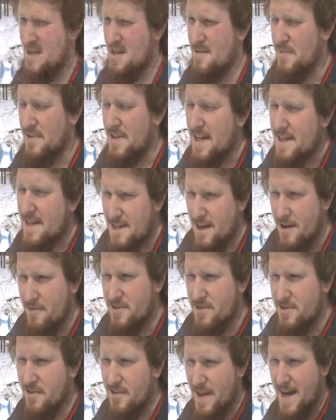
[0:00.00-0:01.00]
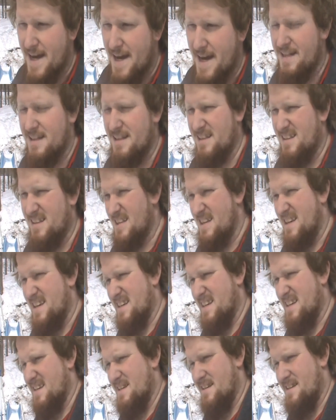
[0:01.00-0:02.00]
But I've done that,
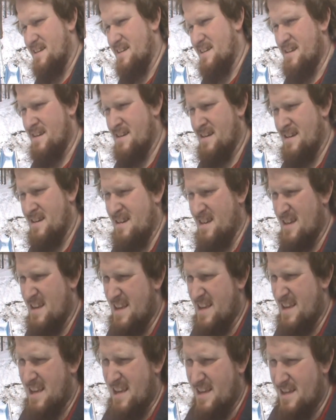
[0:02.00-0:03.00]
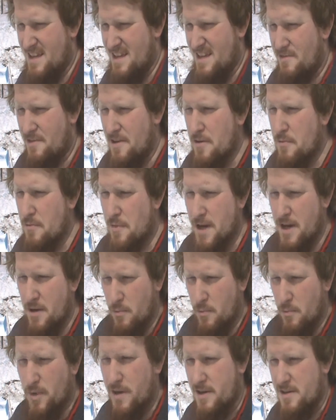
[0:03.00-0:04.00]
and it
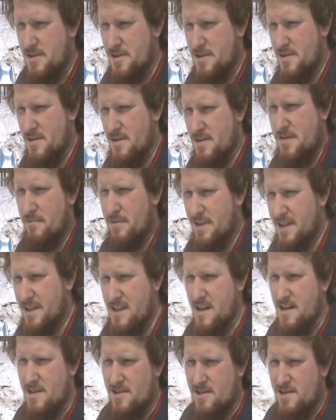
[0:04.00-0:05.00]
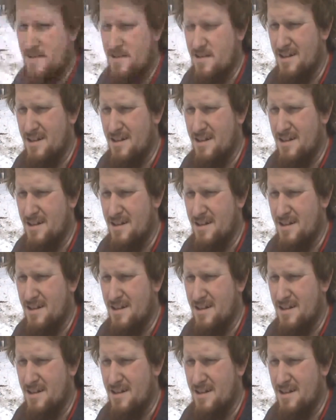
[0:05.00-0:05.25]
works. It really does.